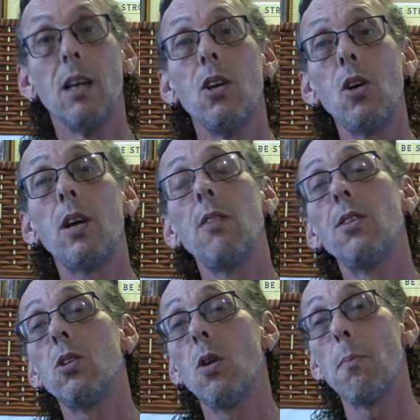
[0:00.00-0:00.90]
You can
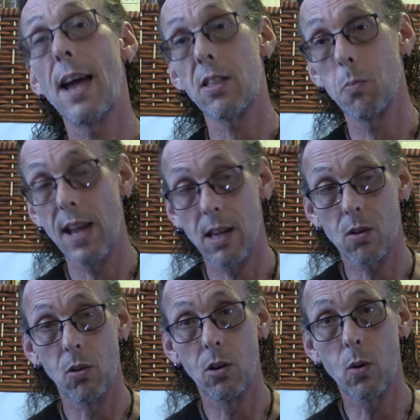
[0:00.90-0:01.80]
even do a
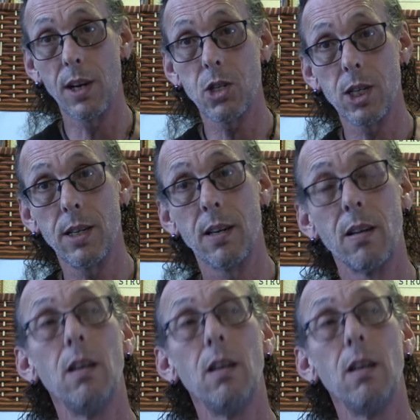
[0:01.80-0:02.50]
mathematical equation